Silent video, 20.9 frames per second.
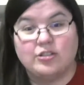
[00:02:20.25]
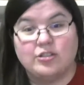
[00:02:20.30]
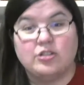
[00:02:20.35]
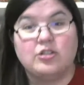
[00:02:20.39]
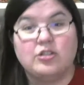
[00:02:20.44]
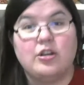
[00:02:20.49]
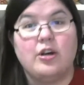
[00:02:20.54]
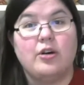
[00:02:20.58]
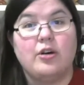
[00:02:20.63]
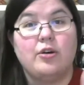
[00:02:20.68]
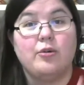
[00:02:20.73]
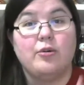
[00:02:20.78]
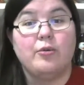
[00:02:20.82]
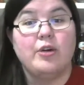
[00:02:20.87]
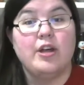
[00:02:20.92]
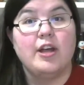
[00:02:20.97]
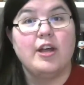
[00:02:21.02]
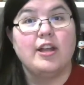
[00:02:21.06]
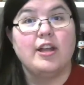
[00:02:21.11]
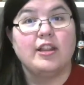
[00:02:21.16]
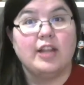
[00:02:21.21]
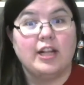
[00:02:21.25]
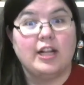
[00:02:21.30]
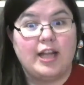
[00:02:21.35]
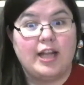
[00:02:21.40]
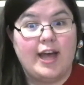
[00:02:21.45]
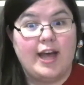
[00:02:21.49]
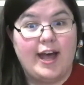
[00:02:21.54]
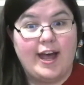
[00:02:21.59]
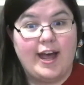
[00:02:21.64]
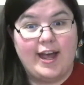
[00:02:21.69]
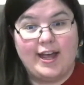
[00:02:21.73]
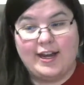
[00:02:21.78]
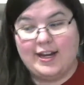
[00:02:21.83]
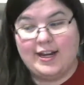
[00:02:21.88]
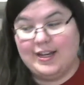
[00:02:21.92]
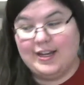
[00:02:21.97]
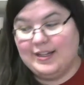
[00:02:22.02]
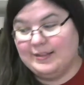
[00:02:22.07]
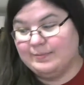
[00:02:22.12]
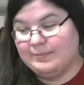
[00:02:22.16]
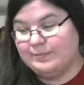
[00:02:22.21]
So they lied.
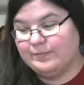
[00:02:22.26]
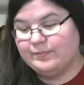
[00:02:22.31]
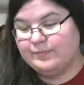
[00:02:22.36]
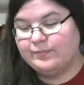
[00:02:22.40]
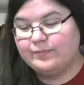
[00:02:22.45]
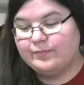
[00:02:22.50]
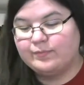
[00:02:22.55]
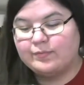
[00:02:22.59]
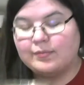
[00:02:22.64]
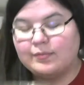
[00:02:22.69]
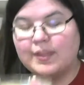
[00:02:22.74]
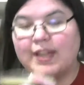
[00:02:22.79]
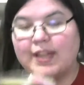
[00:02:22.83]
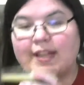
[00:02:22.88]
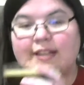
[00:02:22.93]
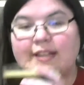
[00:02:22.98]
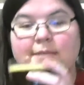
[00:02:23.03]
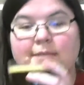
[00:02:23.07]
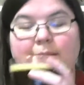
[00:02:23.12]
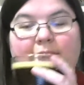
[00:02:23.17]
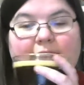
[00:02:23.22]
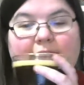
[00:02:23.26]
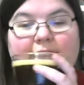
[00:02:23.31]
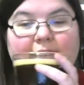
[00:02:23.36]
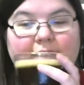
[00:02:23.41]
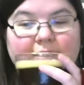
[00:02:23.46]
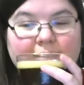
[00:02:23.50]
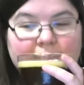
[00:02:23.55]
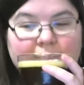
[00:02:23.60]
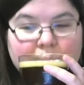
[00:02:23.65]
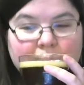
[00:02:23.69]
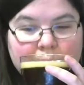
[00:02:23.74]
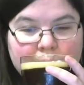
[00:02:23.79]
Let's smell this.